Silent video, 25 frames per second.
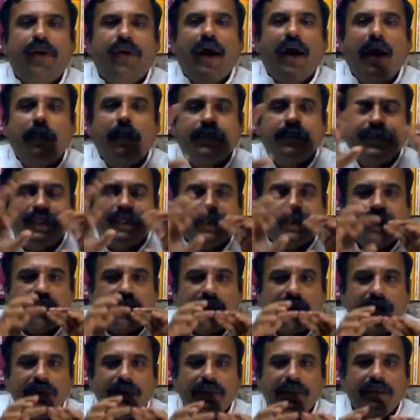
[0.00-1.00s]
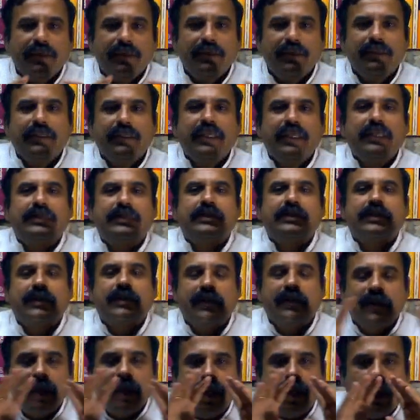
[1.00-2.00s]
drops
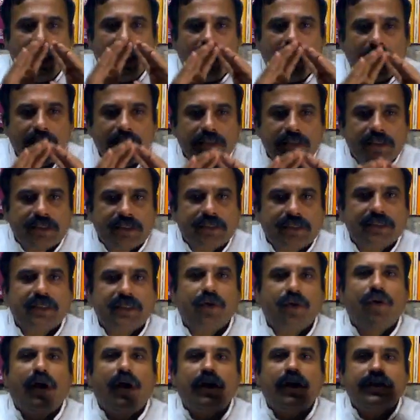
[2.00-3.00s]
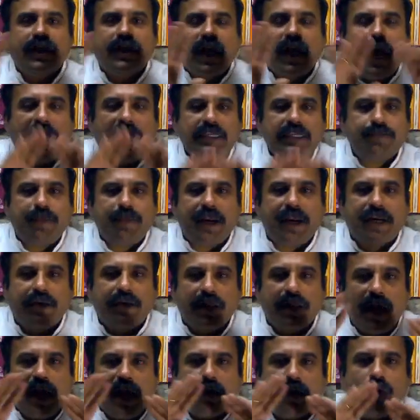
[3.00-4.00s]
this the grosser
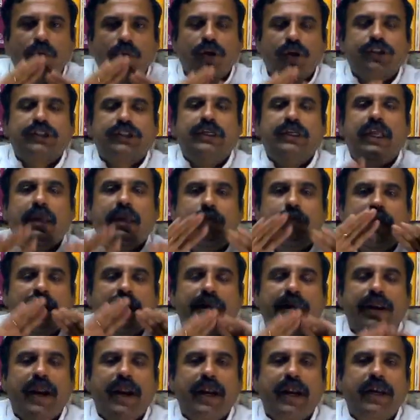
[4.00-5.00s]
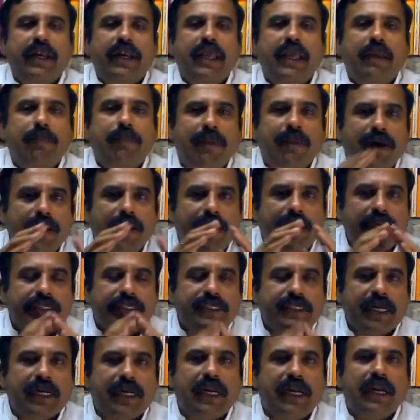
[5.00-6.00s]
aspect and goes deeper and deeper
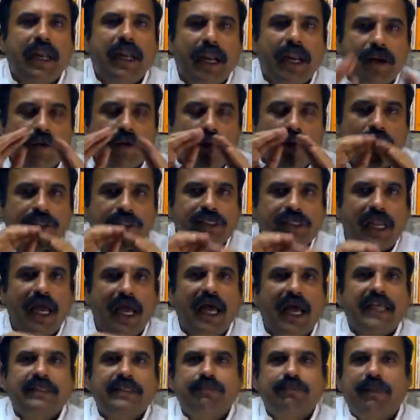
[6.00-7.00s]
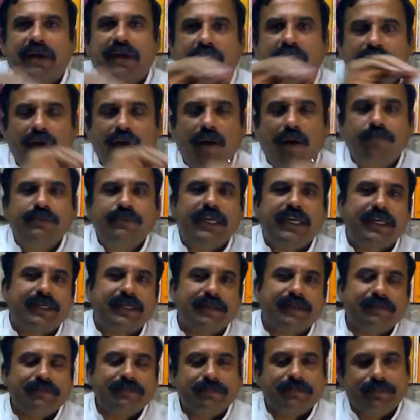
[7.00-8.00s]
and subtle and causal aspect of the
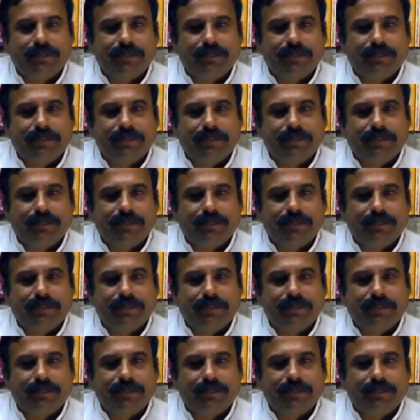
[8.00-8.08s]
object.